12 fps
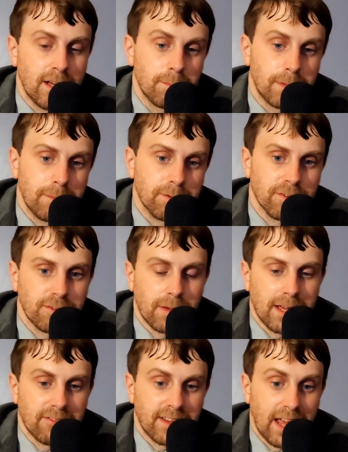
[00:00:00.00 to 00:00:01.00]
people from
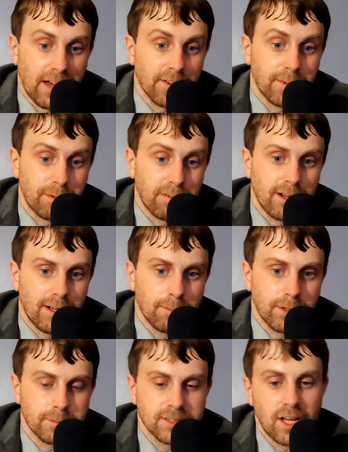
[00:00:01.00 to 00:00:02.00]
having health
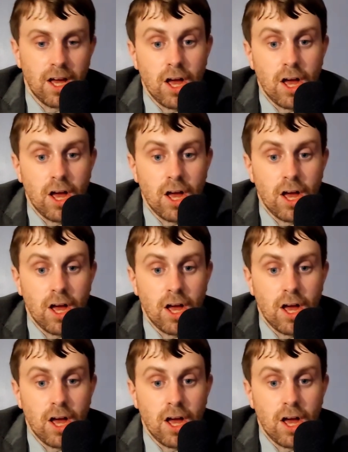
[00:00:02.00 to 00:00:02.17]
problems.